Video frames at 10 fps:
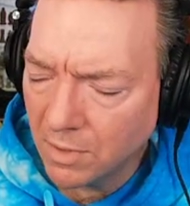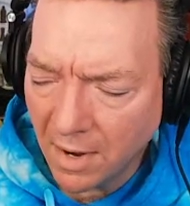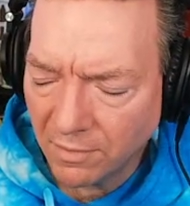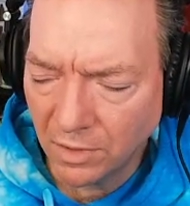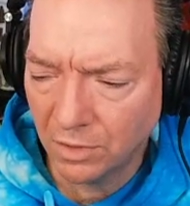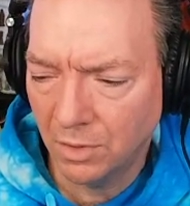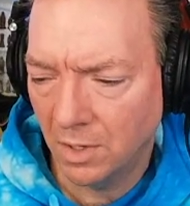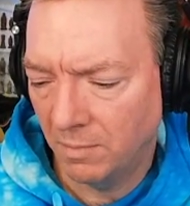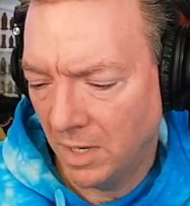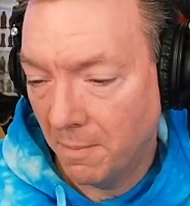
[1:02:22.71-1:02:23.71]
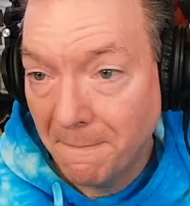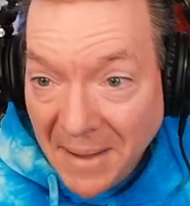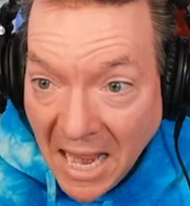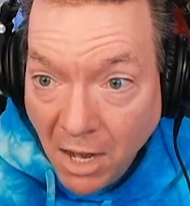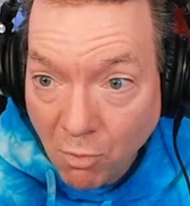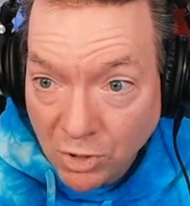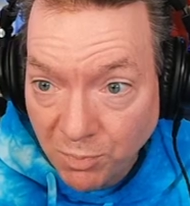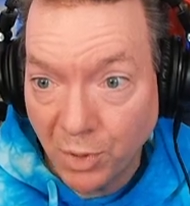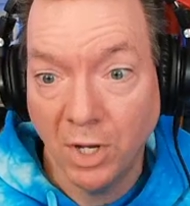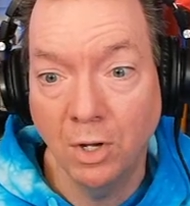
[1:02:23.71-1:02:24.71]
never looked good on me. Pink was
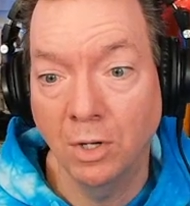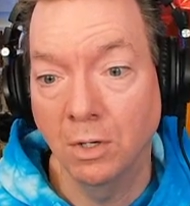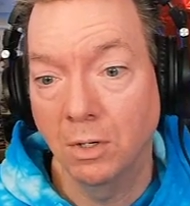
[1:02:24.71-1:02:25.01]
pretty good.